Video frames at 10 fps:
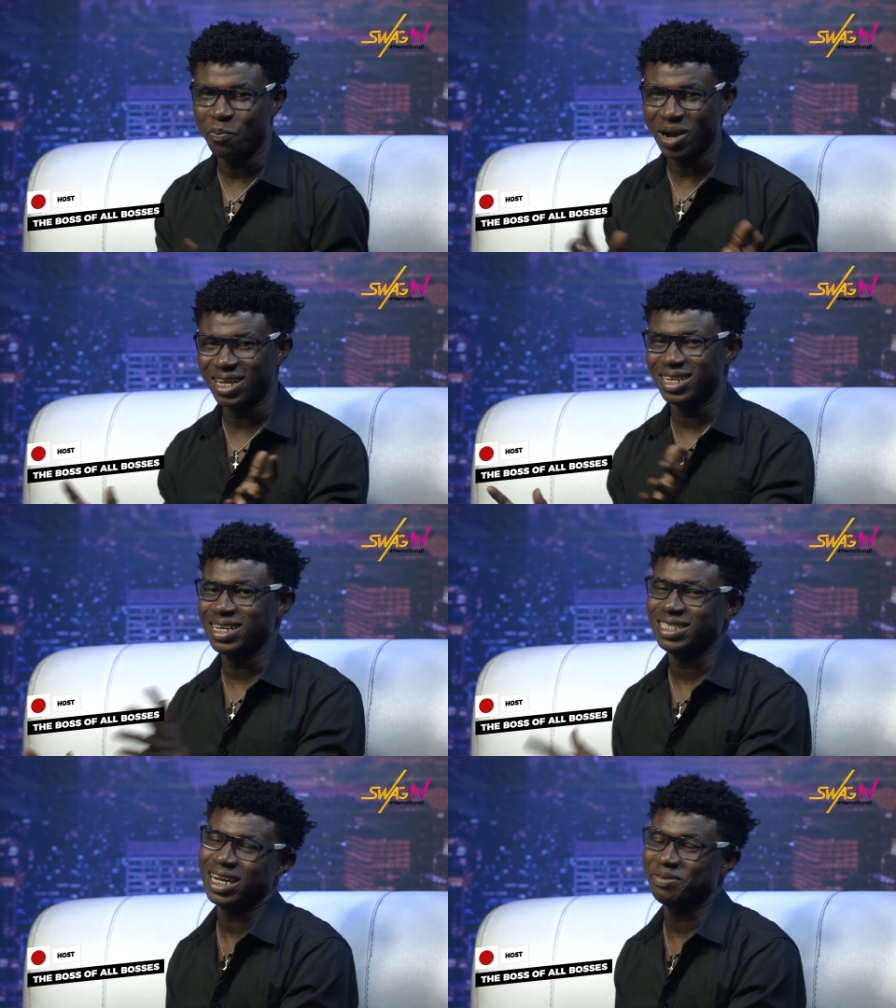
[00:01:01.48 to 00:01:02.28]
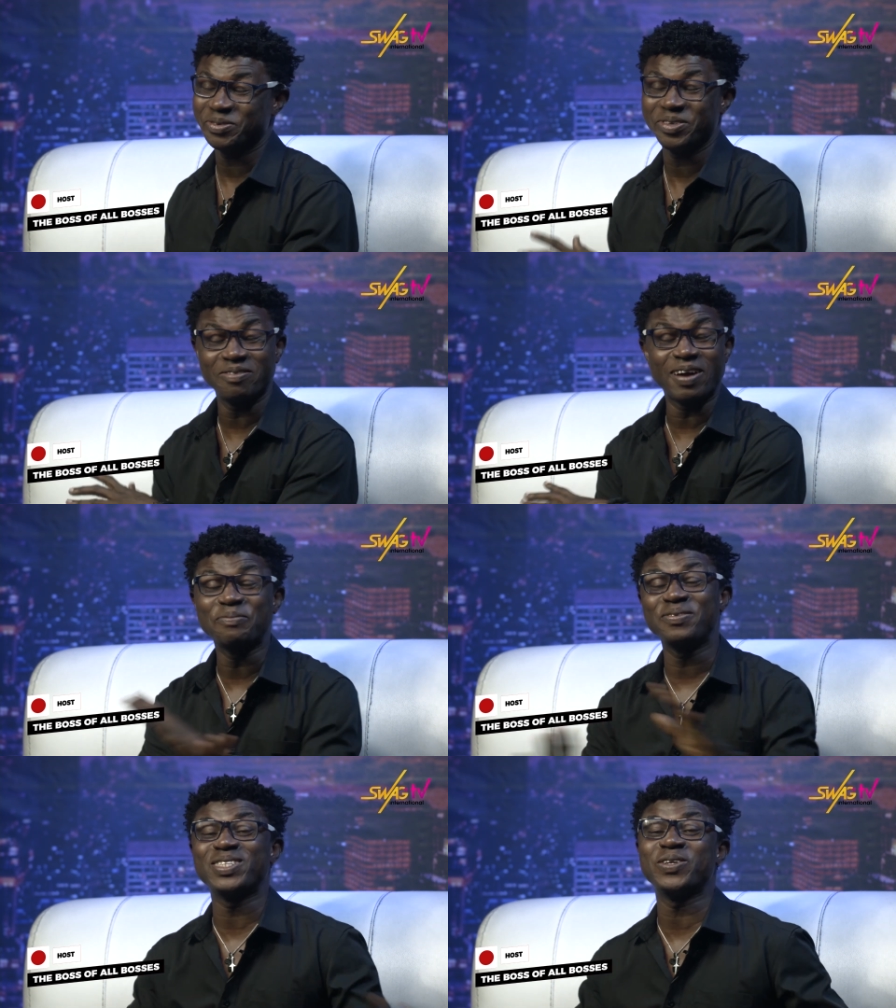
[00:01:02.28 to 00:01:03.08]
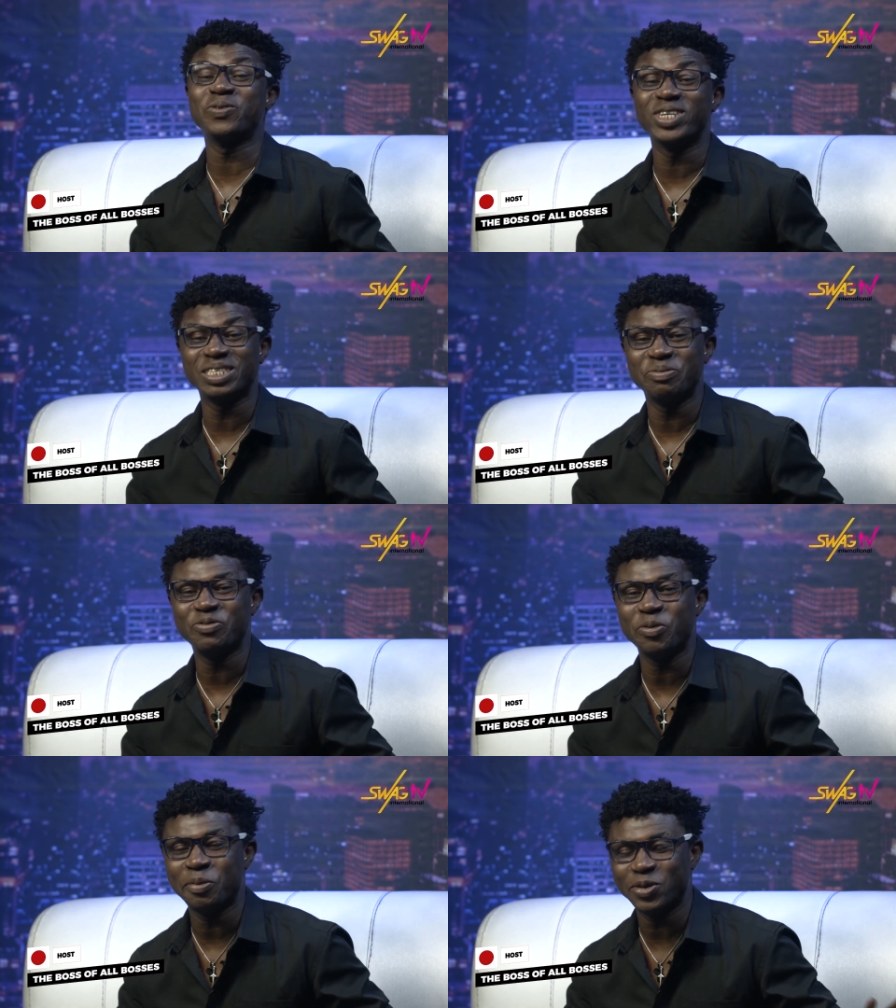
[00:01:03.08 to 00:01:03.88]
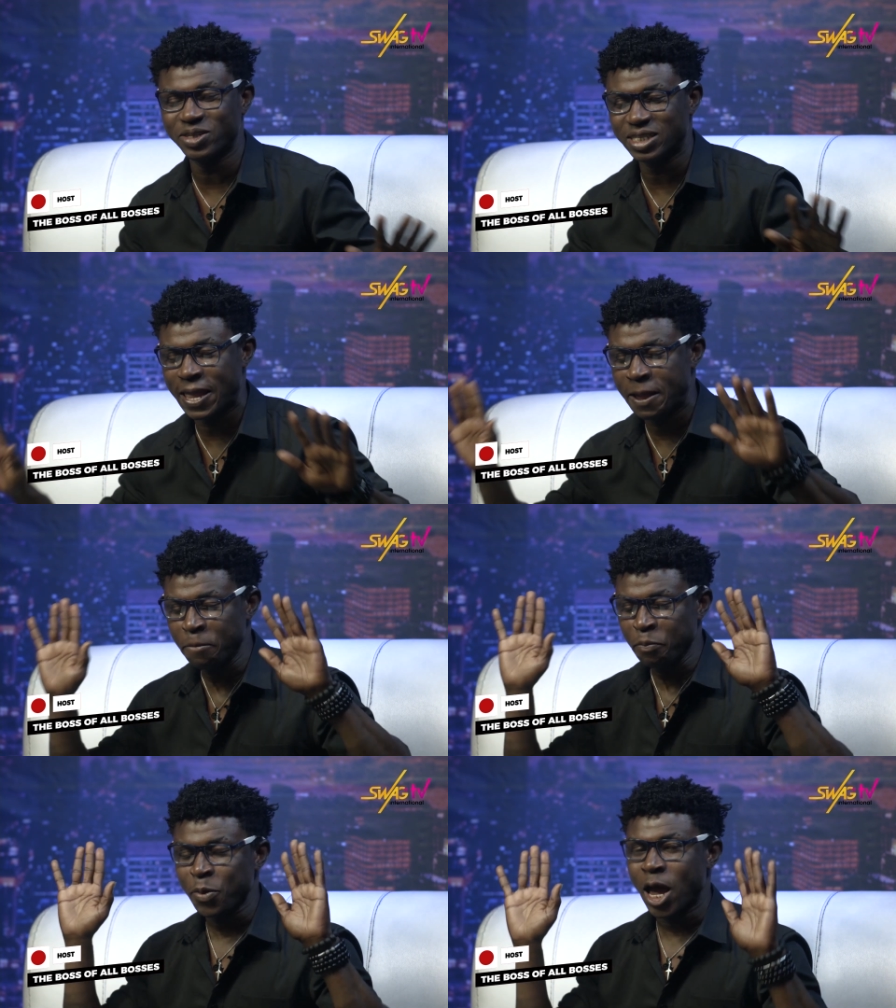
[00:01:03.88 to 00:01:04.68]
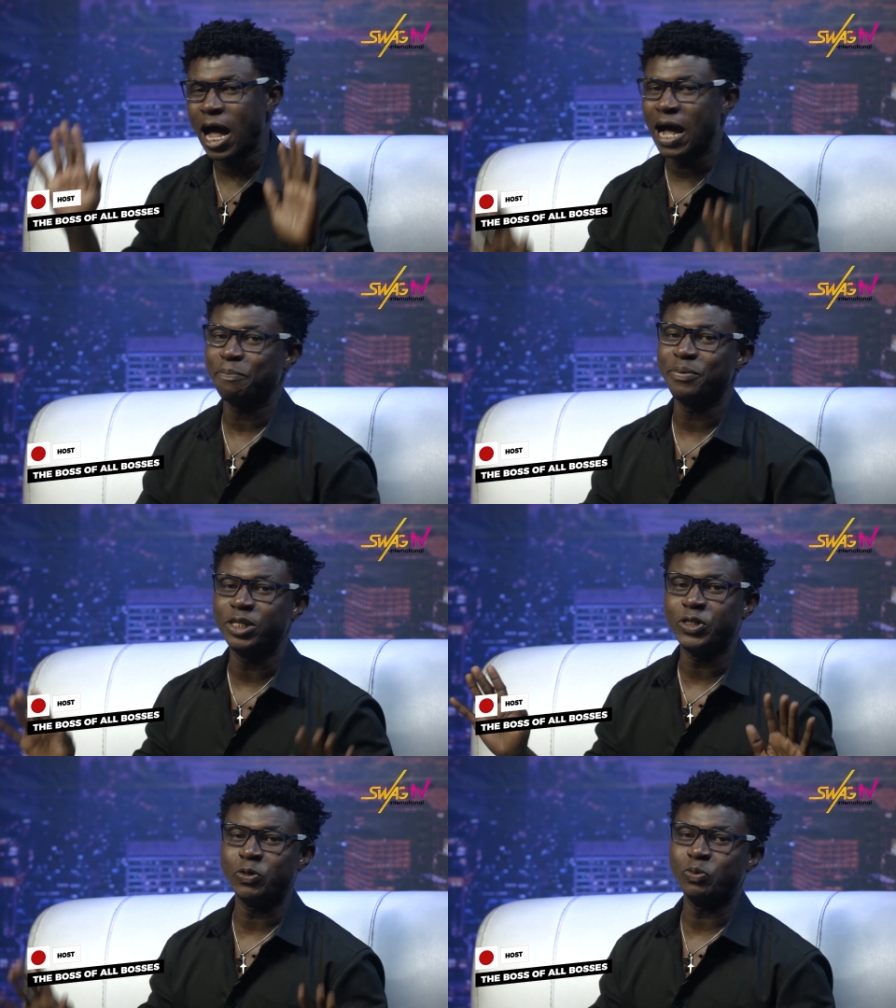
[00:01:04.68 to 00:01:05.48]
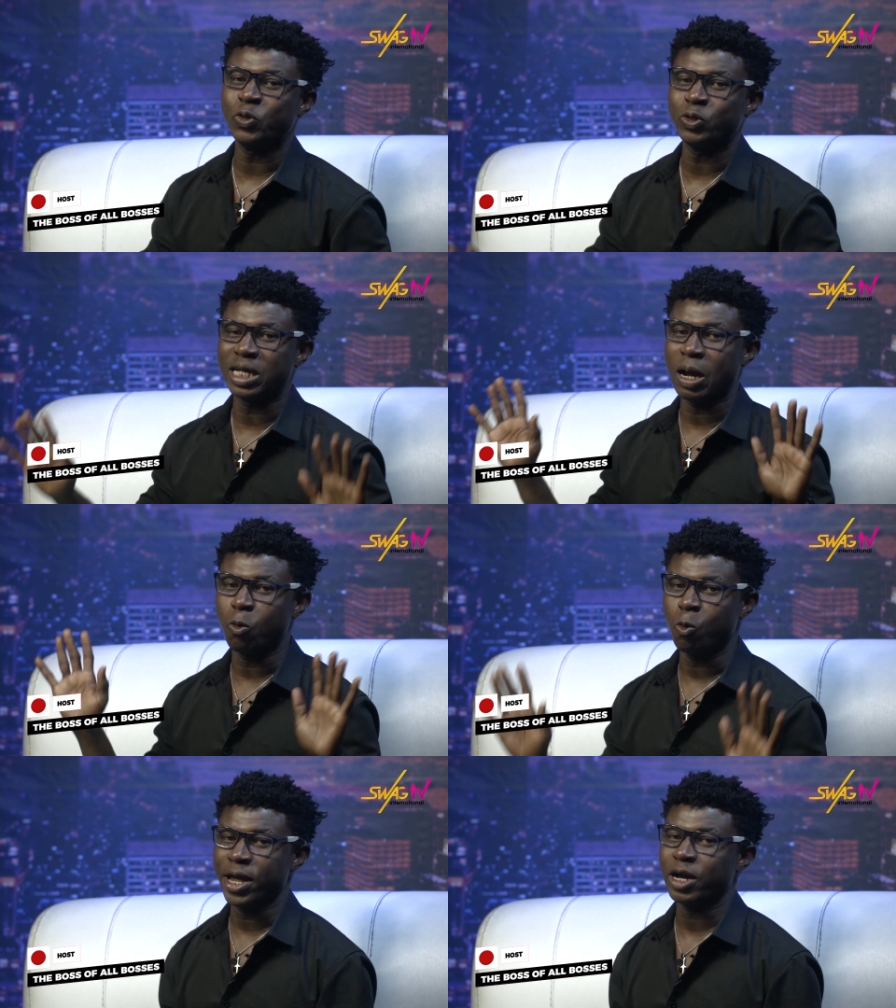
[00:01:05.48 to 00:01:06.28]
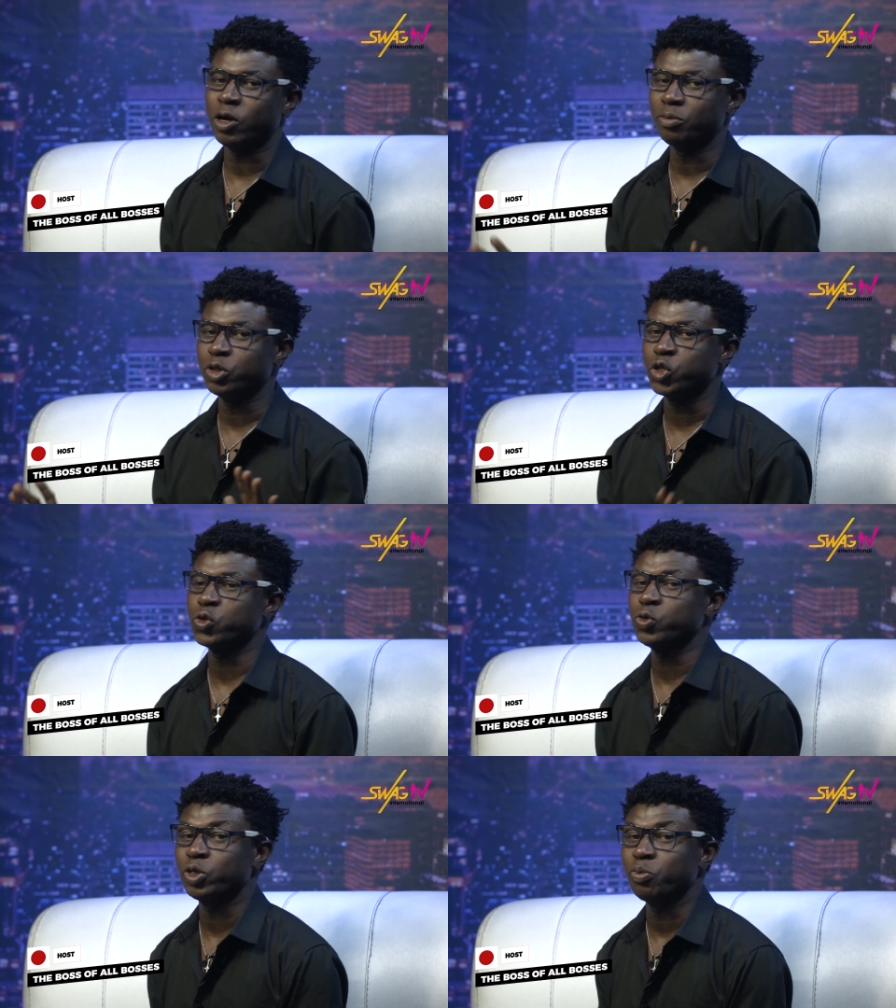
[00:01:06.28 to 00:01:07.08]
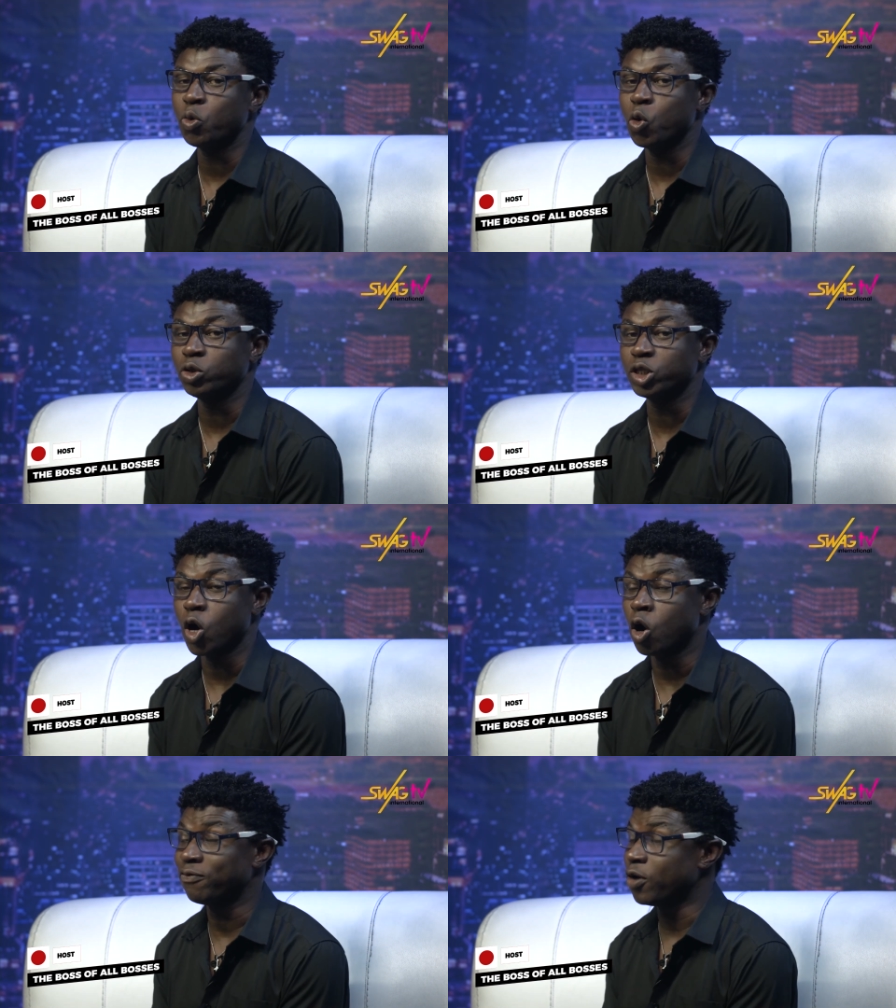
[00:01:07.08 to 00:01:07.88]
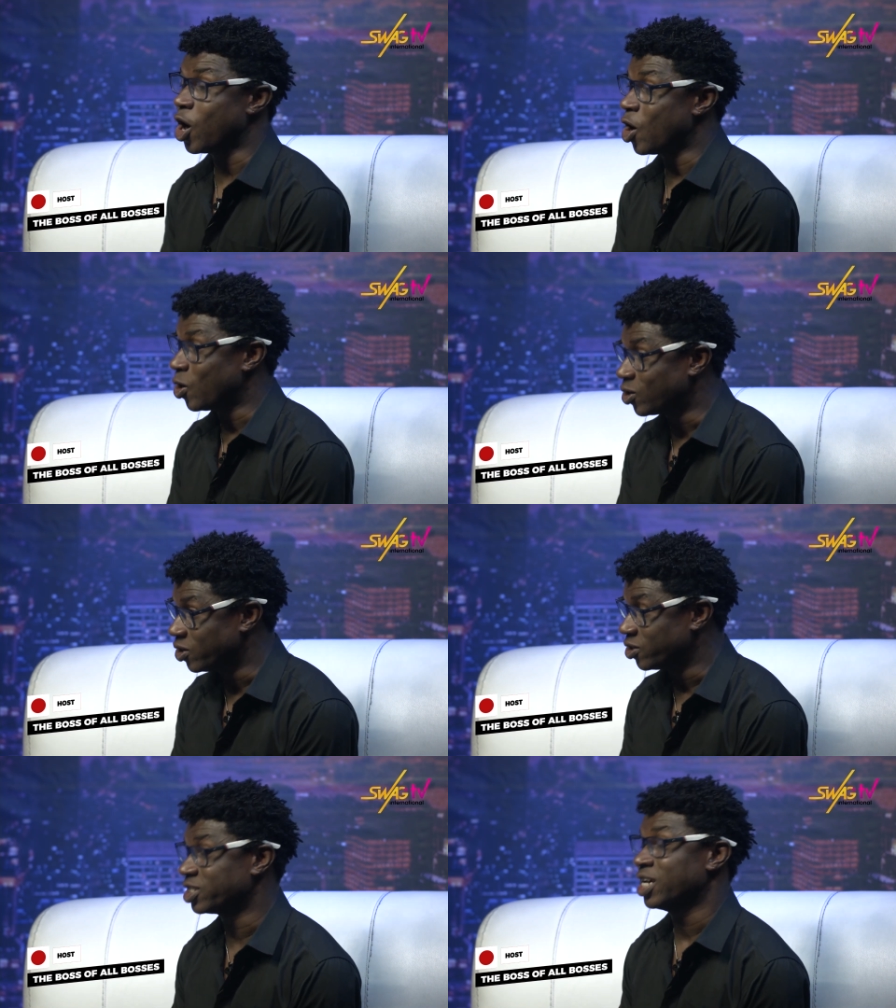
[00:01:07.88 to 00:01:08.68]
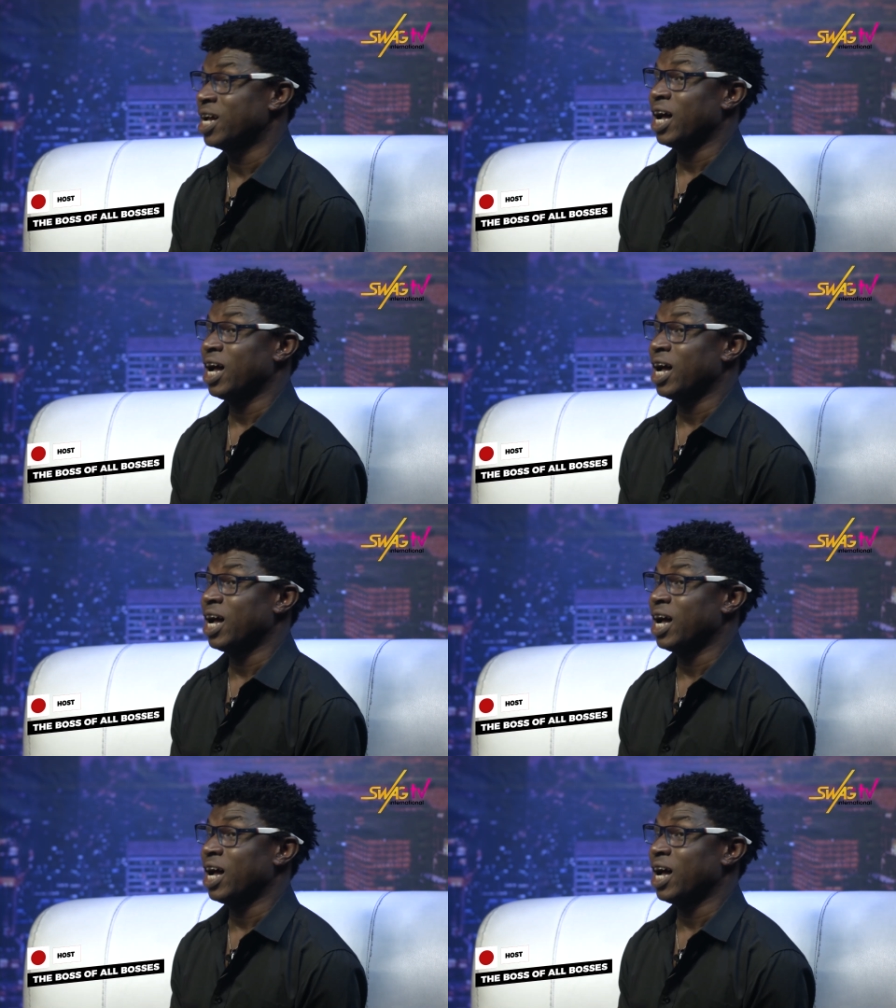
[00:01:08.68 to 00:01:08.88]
compound and a yard. But whatever place you're watching me from, I want to say happy new month and welcome to the month of August.